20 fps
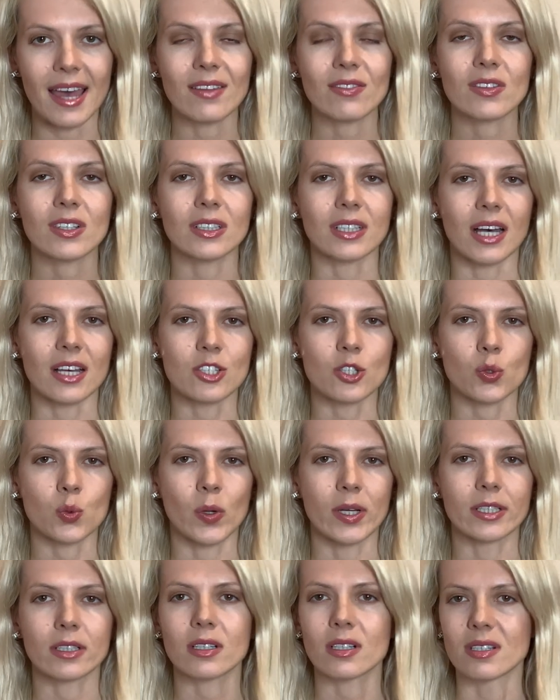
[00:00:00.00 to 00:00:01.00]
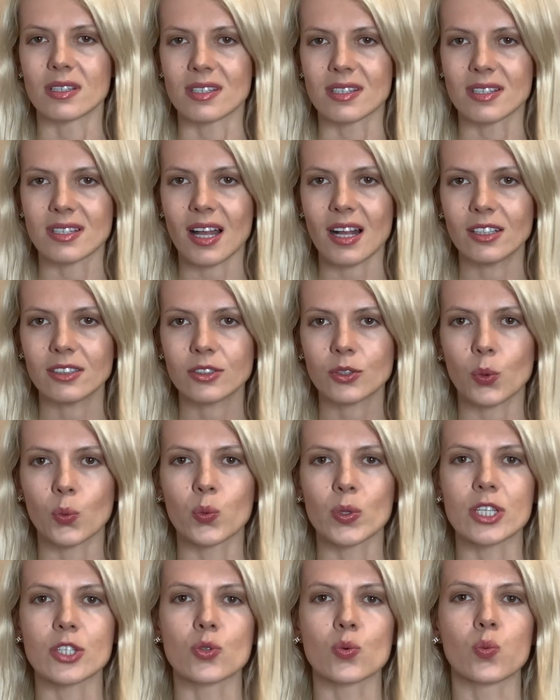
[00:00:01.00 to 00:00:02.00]
And the last one,
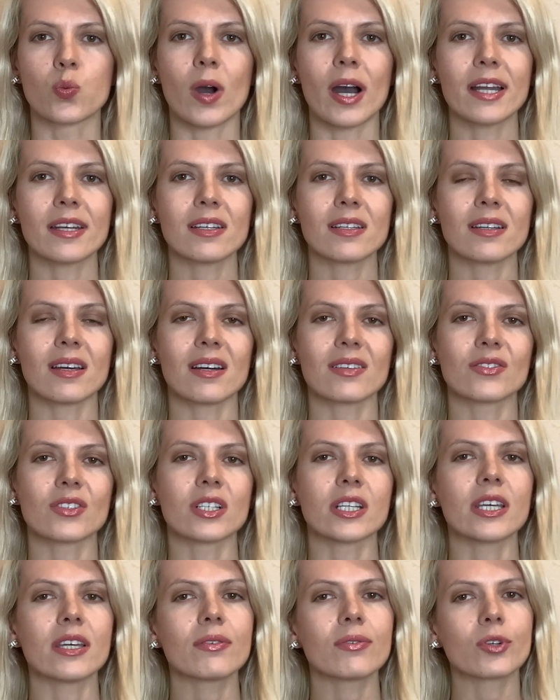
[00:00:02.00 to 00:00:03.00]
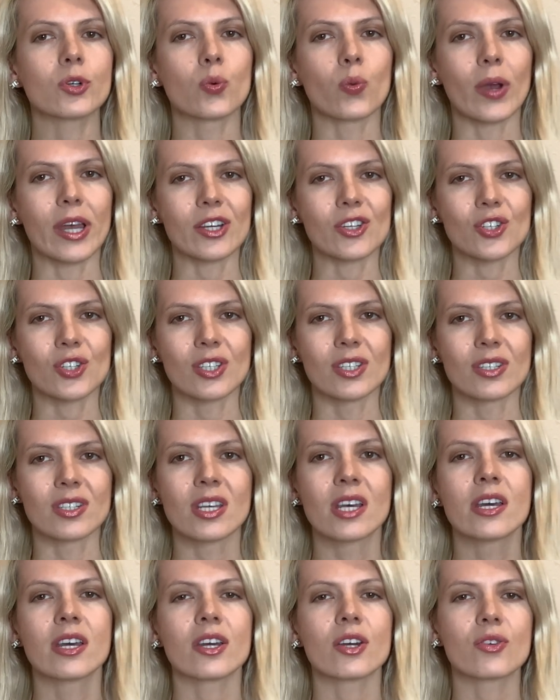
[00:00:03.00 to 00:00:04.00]
consult with one another if
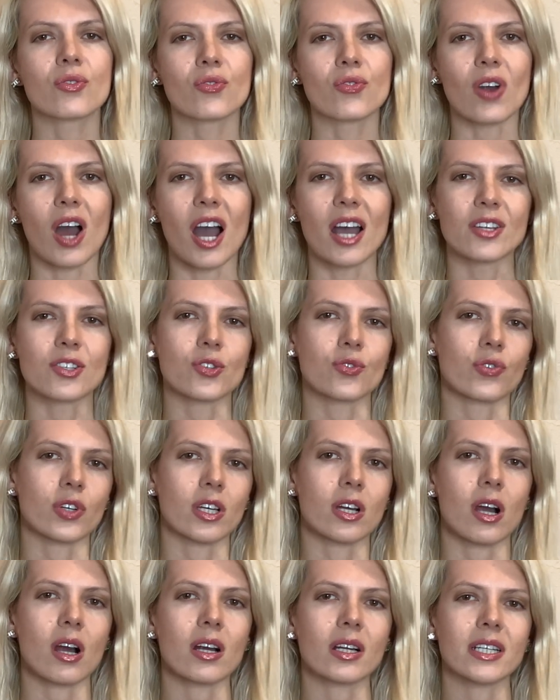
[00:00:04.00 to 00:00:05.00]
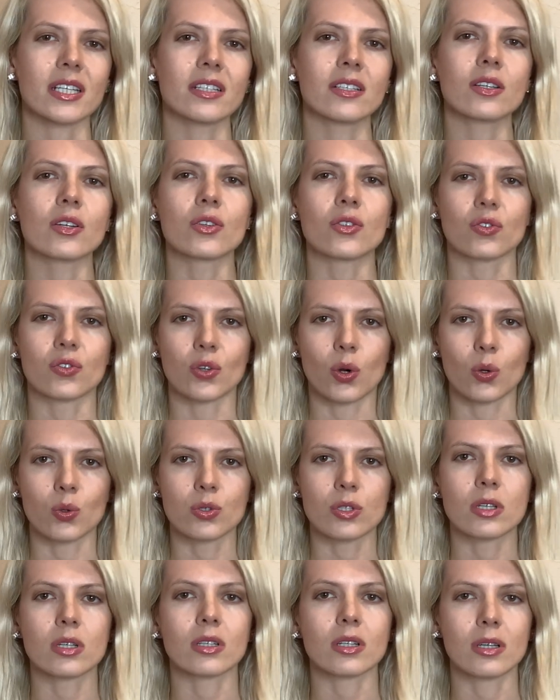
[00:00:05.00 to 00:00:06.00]
questions arise regarding
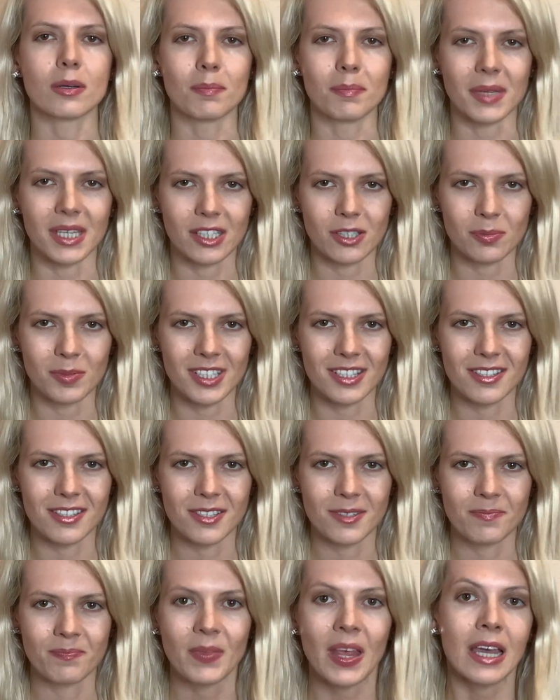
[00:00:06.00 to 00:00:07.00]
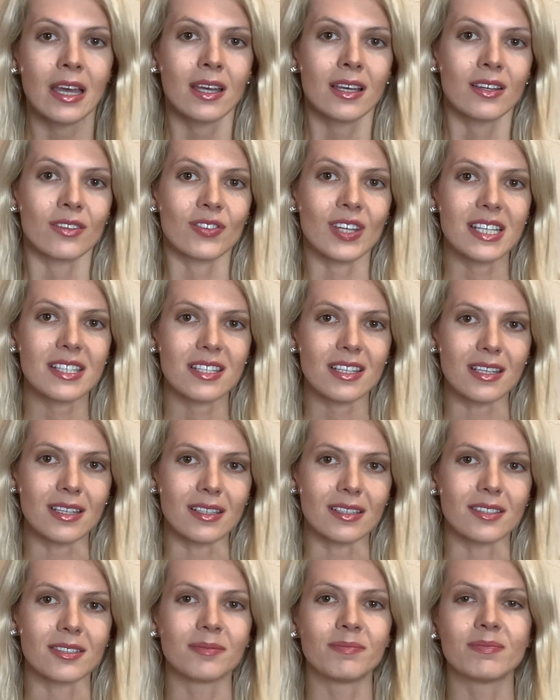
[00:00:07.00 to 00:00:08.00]
those commitments. That's
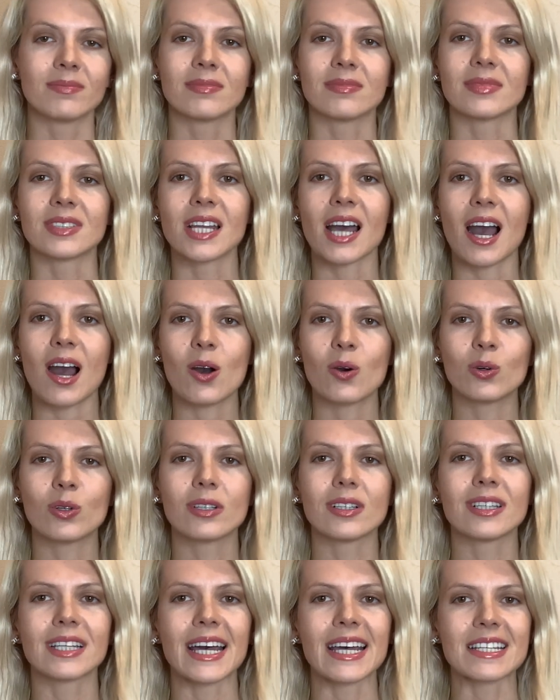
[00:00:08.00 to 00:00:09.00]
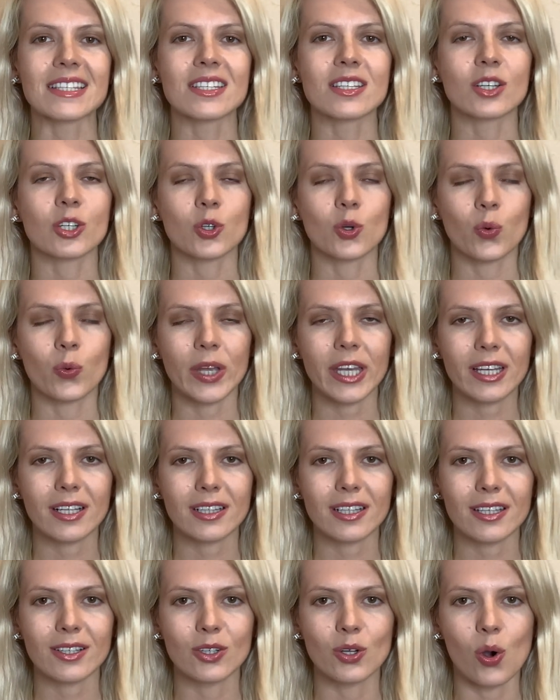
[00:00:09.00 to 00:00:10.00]
it. Now let's
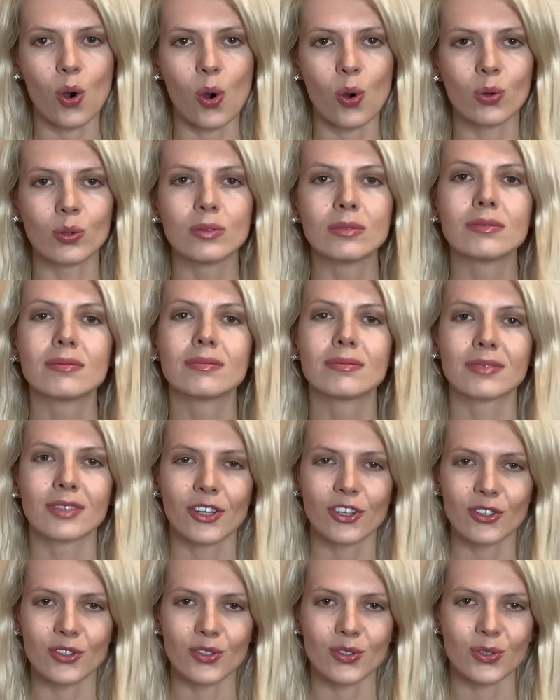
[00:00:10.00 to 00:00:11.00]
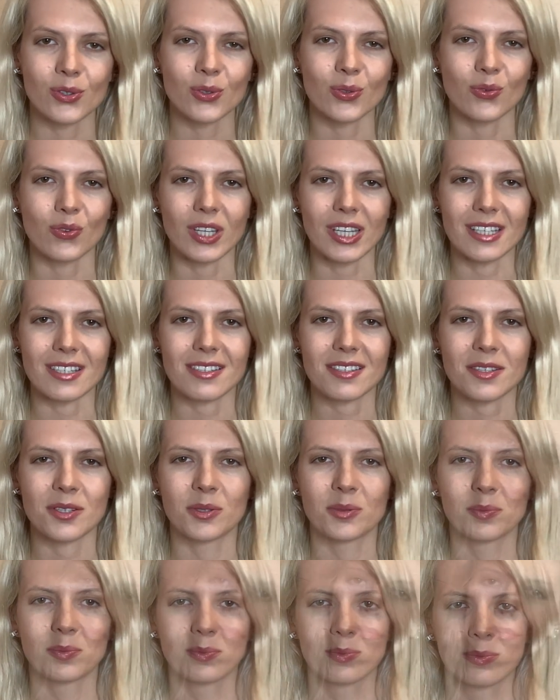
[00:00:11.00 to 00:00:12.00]
quickly go through
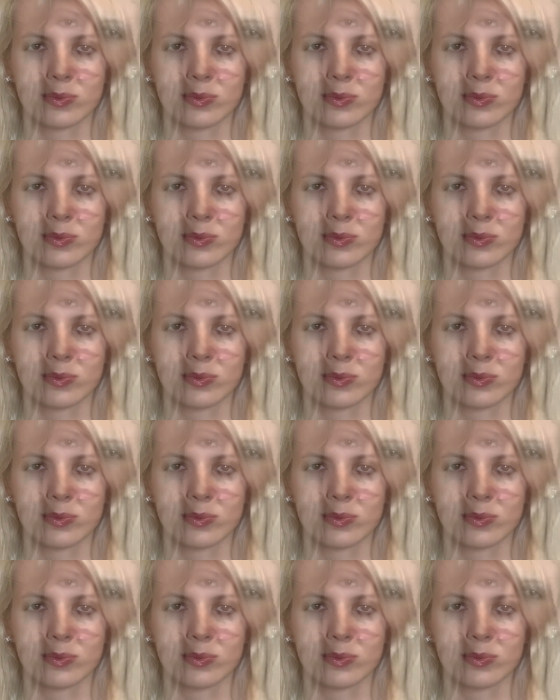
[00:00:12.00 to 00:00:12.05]
this.